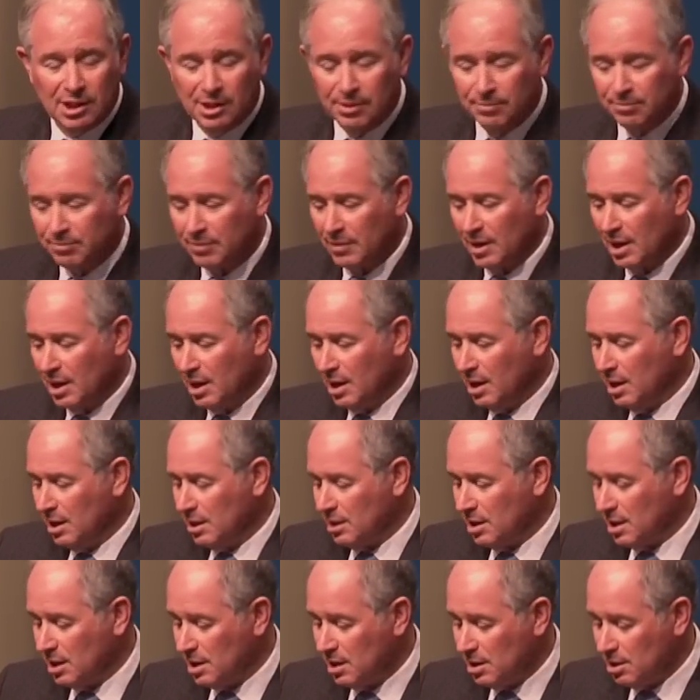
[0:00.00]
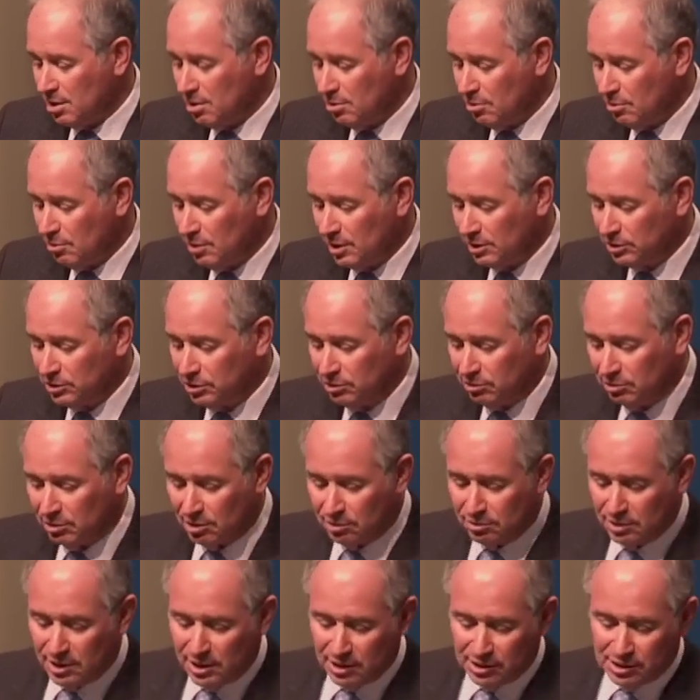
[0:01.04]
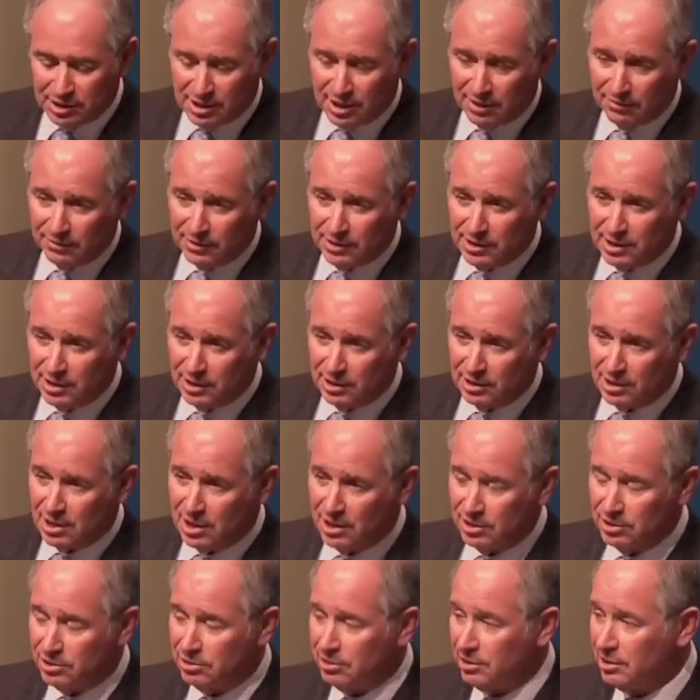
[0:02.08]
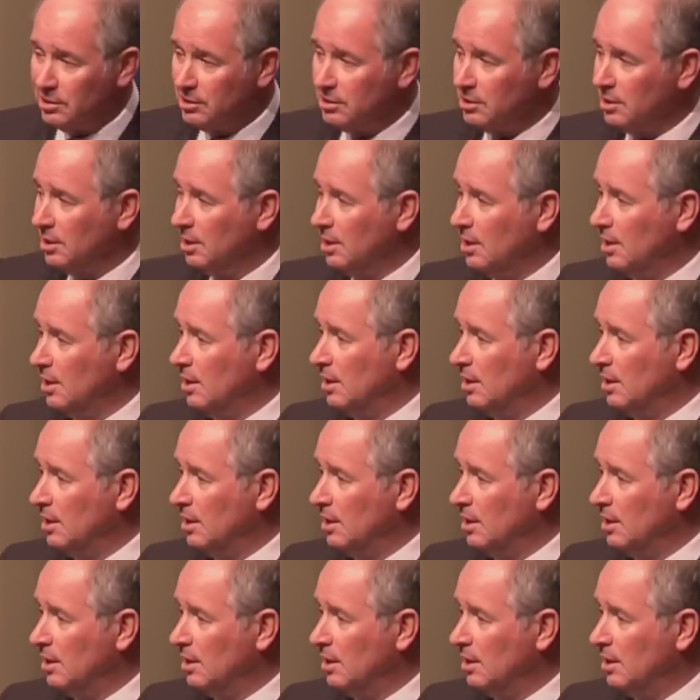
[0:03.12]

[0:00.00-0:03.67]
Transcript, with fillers: Um, the EU, as you know, has 17 countries